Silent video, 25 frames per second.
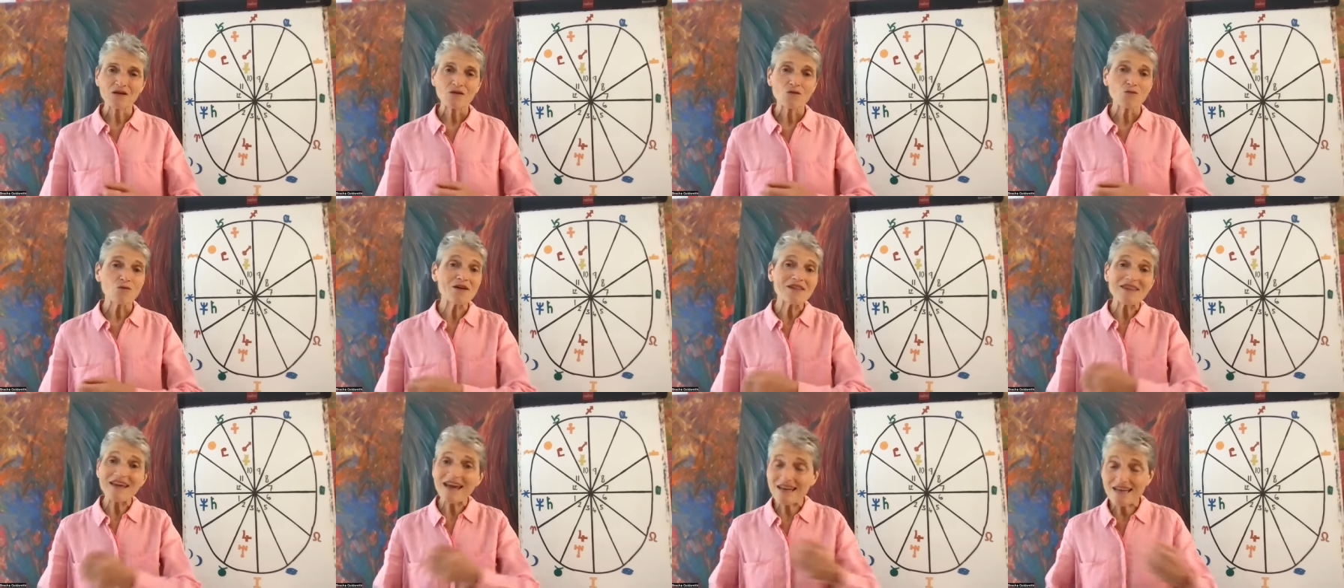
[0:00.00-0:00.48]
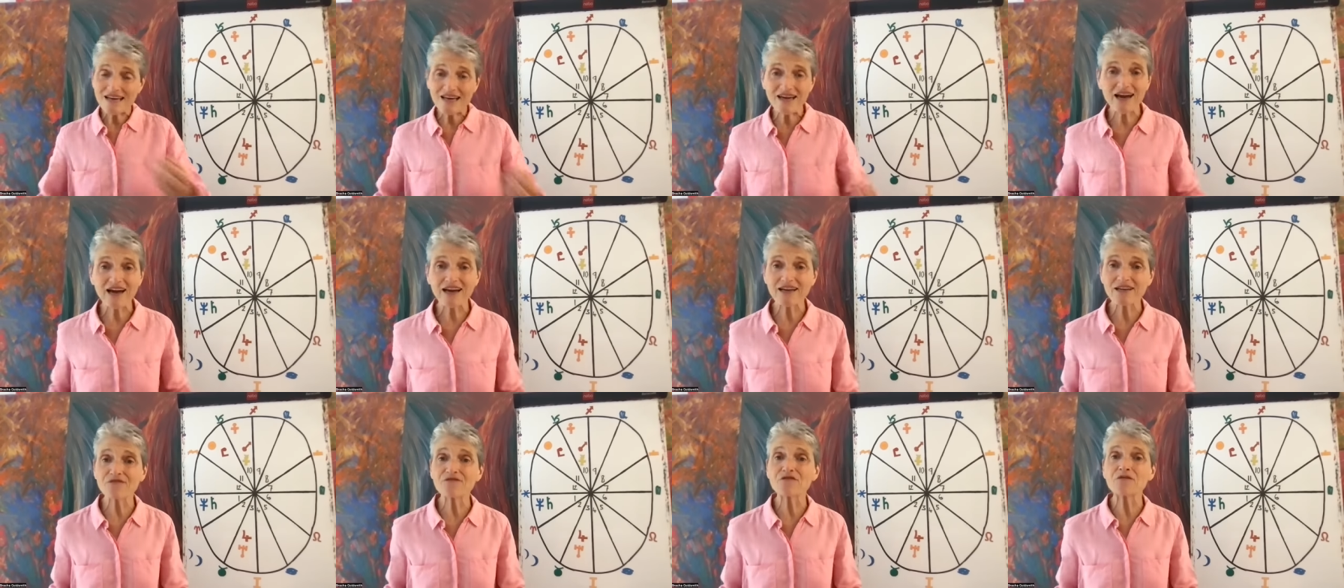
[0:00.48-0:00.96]
with any
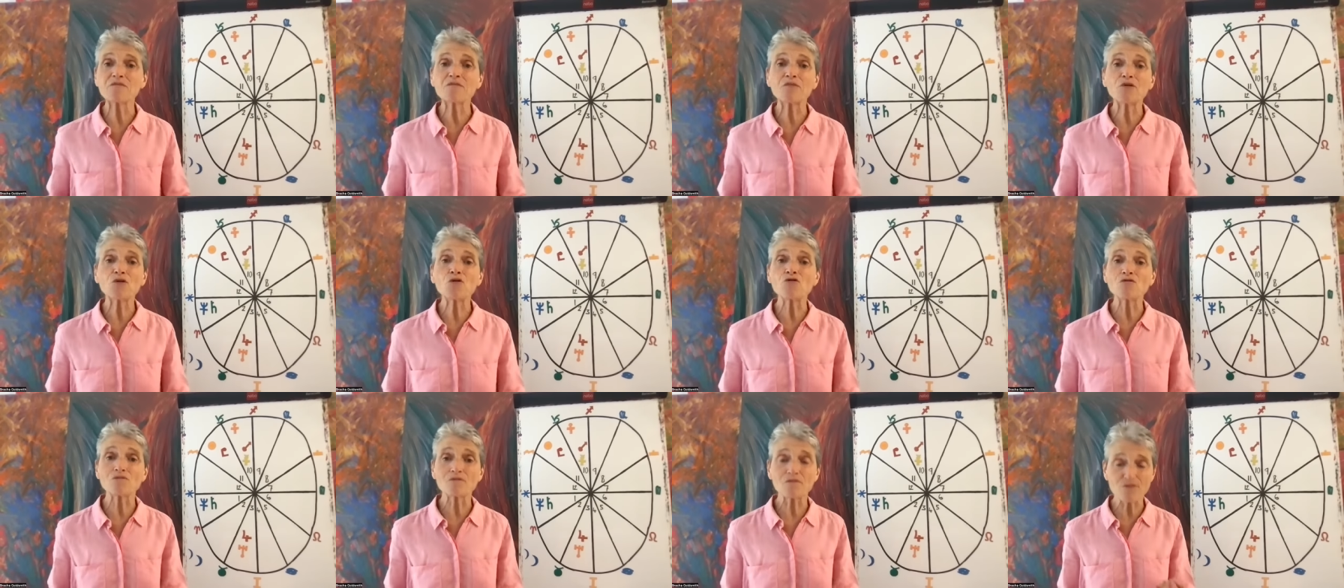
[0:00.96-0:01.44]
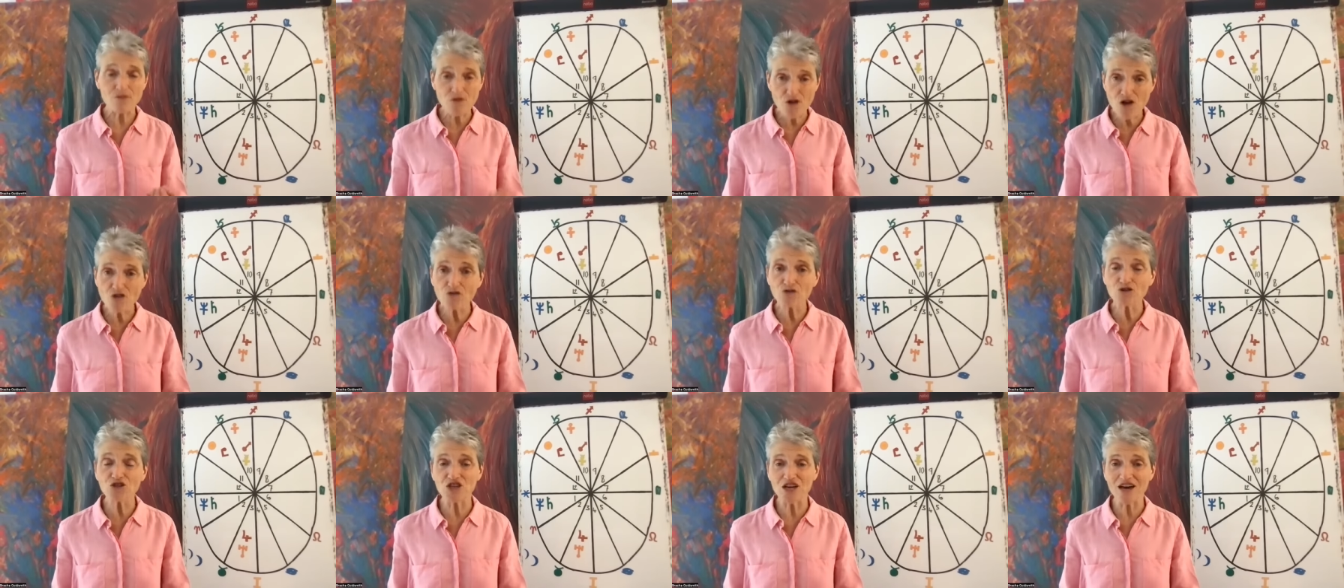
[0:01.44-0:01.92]
kind of important
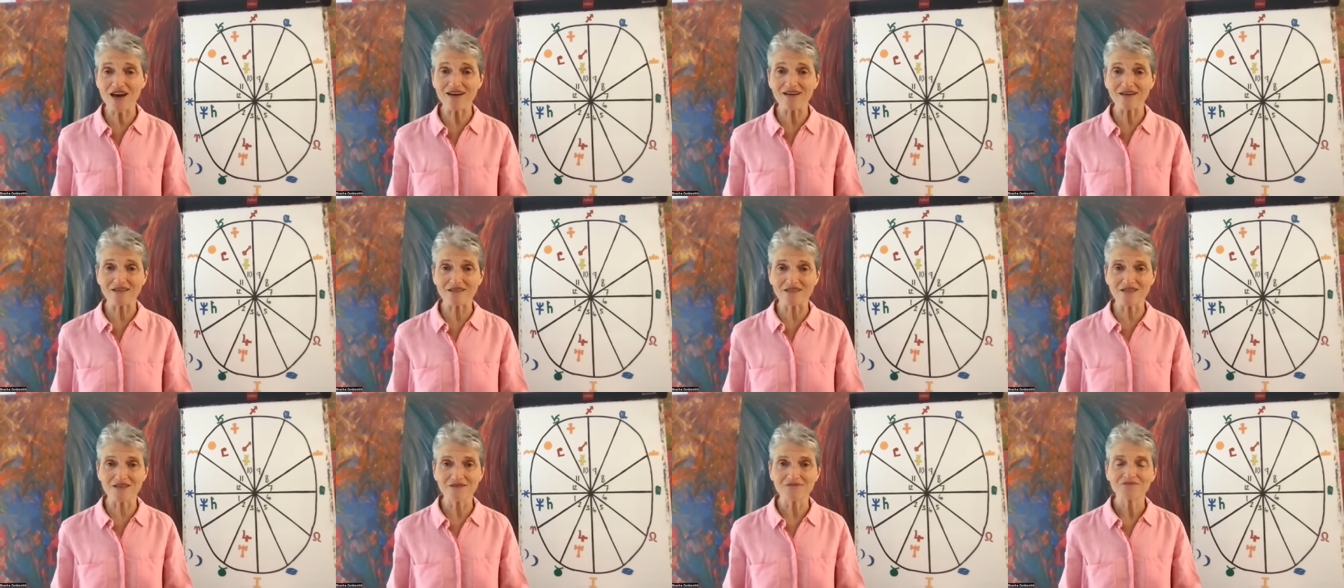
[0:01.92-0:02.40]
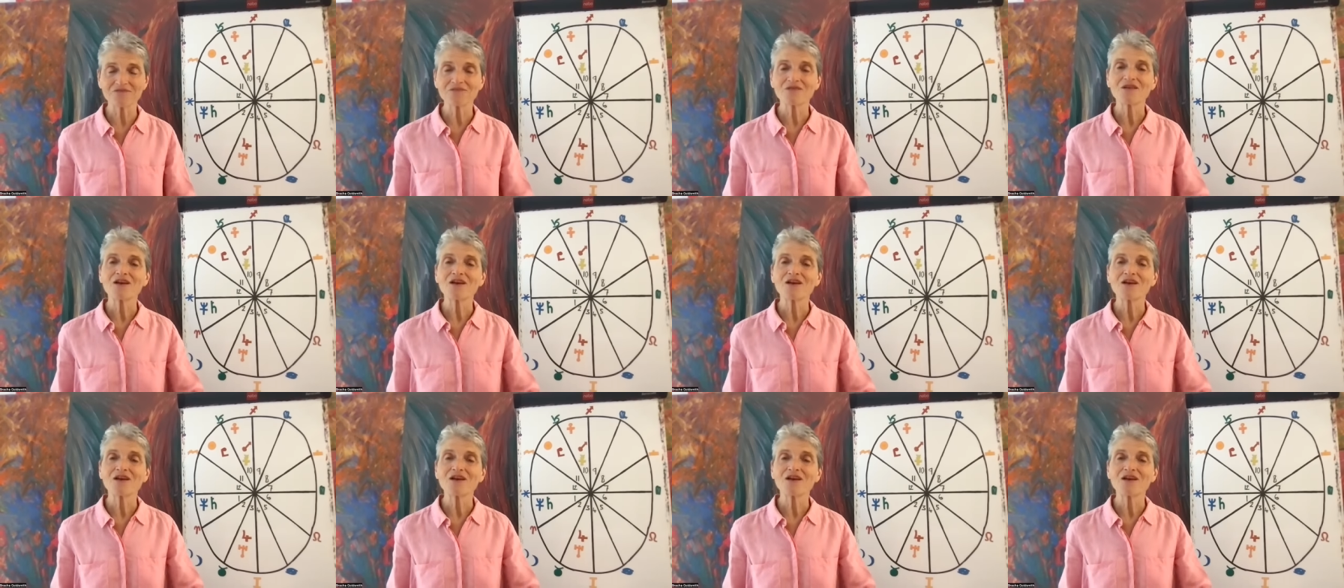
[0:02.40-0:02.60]
project,